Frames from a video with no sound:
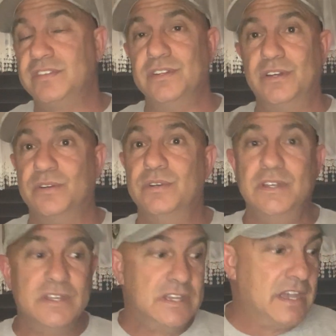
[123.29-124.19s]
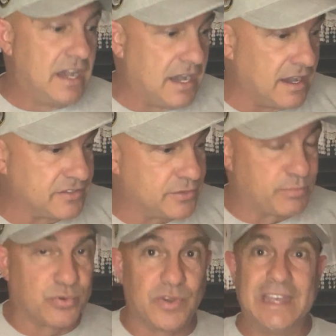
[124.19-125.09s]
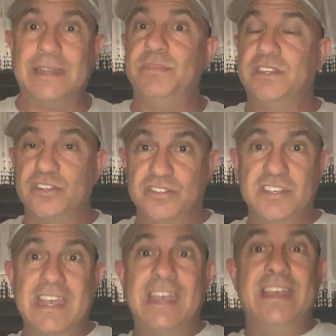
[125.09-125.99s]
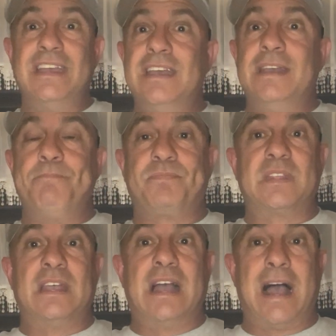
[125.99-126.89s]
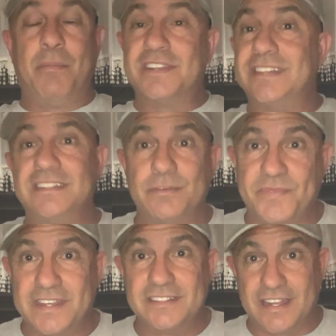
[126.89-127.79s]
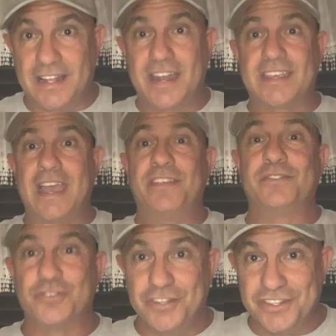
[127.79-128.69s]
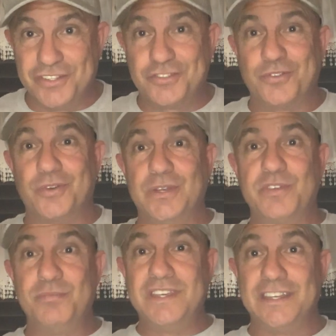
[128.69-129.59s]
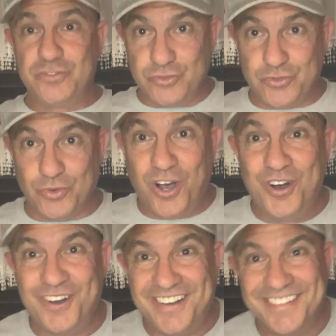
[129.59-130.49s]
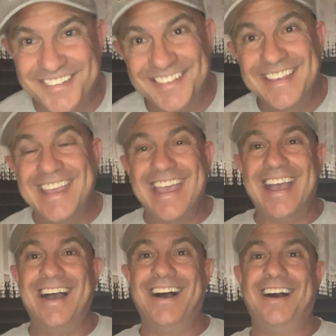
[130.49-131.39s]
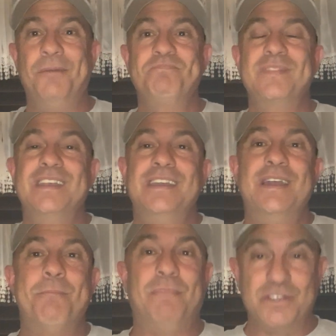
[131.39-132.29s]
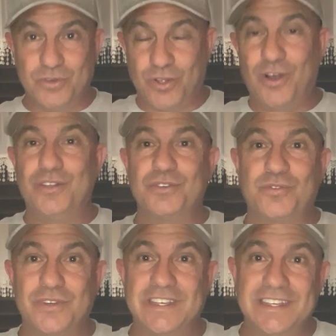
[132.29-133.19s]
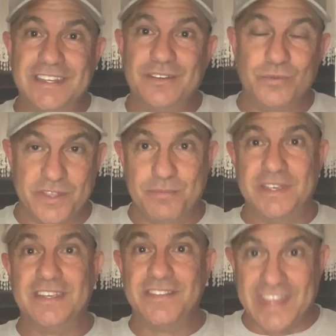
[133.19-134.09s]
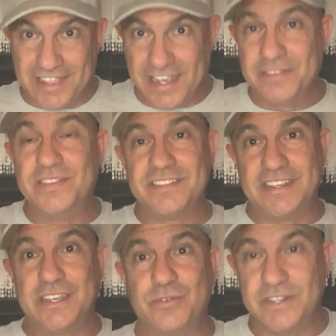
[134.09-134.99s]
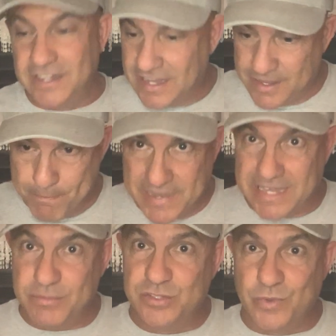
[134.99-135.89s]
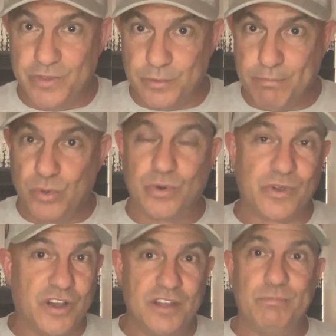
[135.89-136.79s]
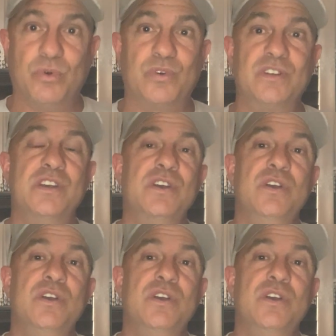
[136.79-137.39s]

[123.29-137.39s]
you know. So pray, because I'm going to say some things that a lot of Catholics are going to disagree with me, as usual. but you'll all agree with me that life is sacred, and babies, whether born or unborn,